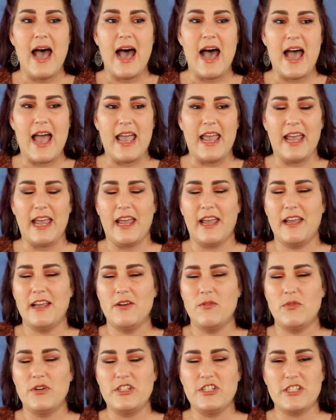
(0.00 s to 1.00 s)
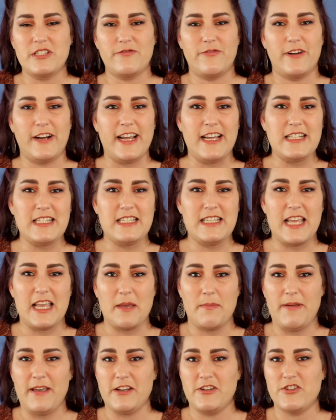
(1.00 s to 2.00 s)
I would just forget to take
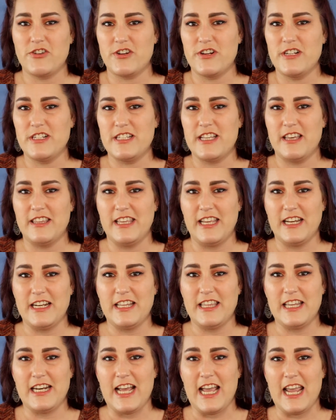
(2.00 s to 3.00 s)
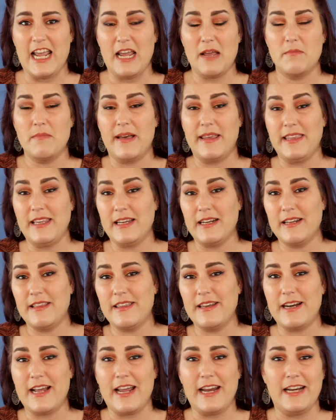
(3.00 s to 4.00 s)
a picture until the end of the night, and by the end of
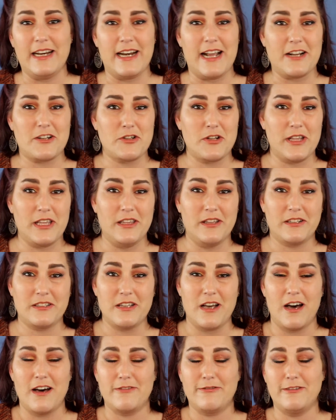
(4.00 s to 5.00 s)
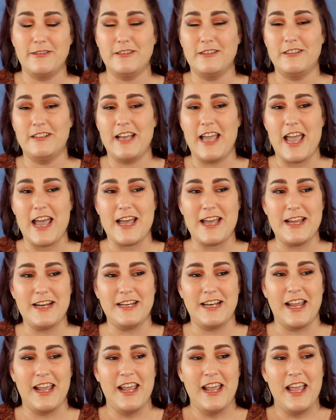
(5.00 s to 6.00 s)
the night, it actually looked awful,
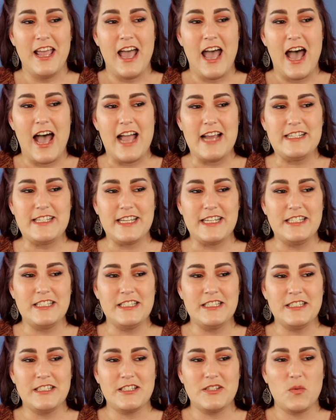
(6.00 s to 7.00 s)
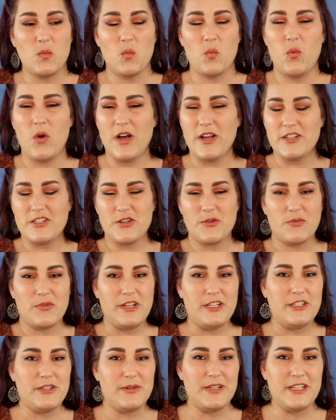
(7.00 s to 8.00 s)
and I didn't want to
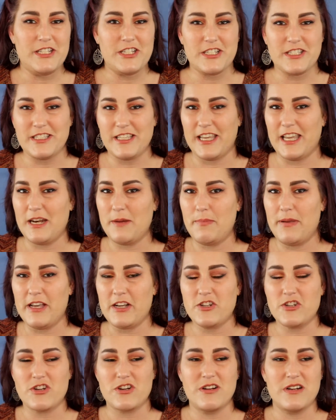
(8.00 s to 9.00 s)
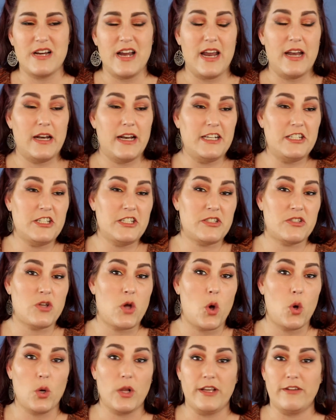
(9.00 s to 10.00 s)
redo it just to get a picture, and I just
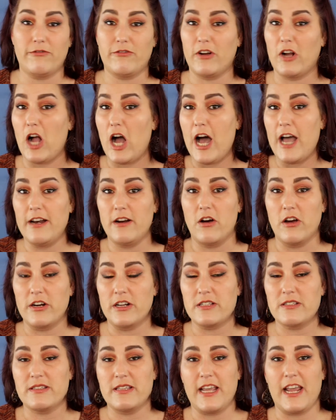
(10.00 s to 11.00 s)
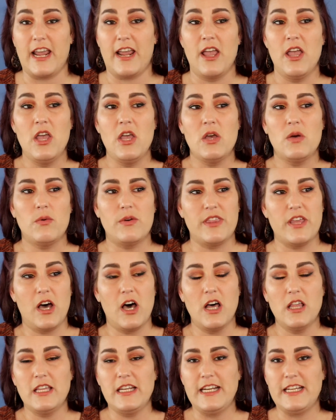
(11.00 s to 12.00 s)
totally forgot, honestly. With the
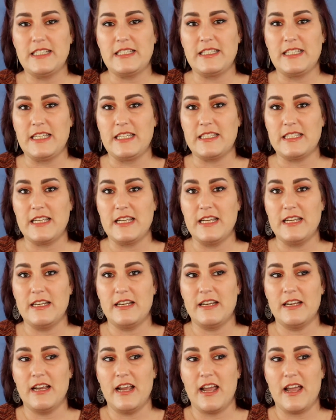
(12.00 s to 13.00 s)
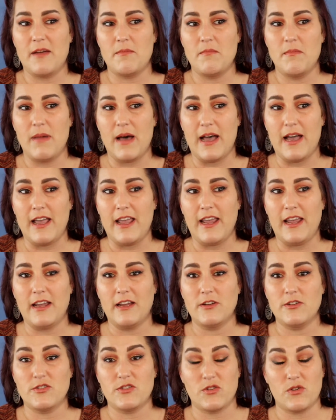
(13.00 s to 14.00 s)
holiday season,
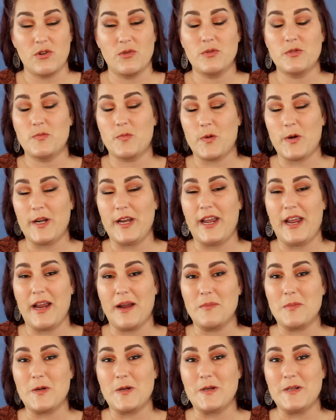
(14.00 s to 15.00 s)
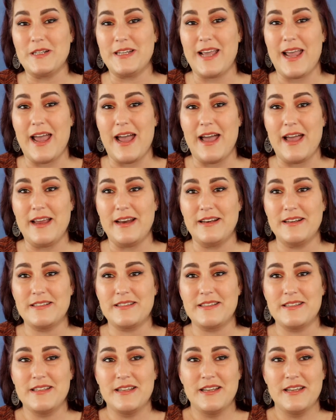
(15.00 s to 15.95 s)
my store was pretty hammered, and